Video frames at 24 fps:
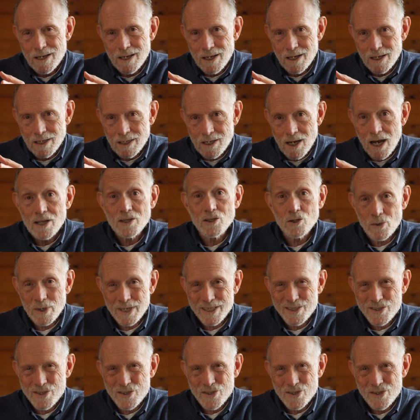uh,
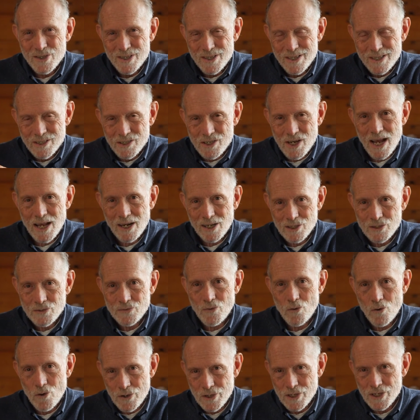conduits, channels
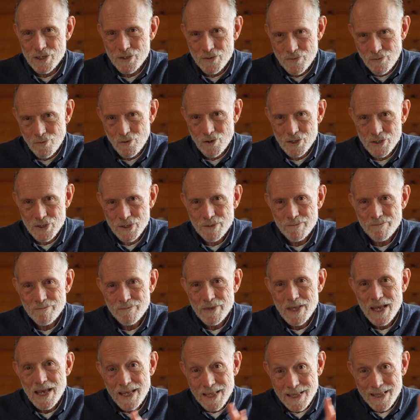for this force.
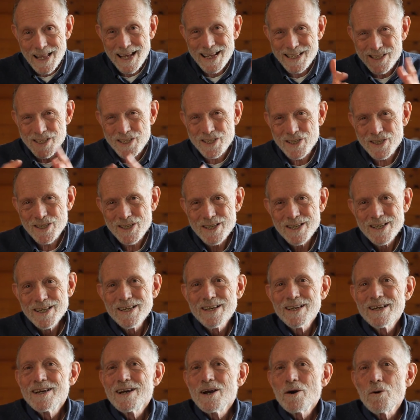That's
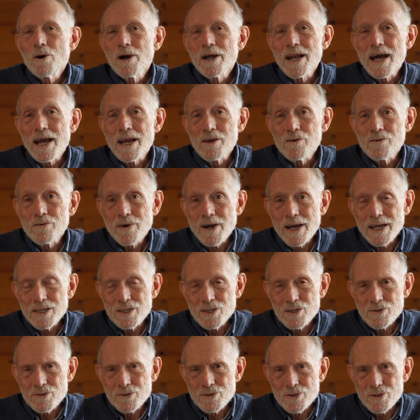what I
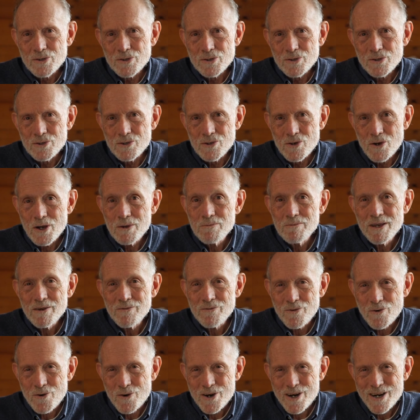invite you to join me
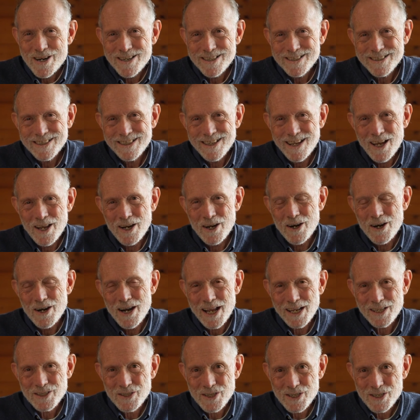for at our
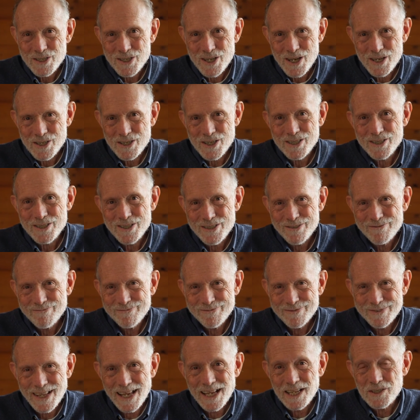next discussions.
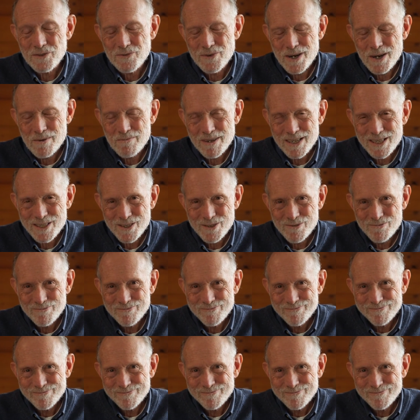Thanks very much.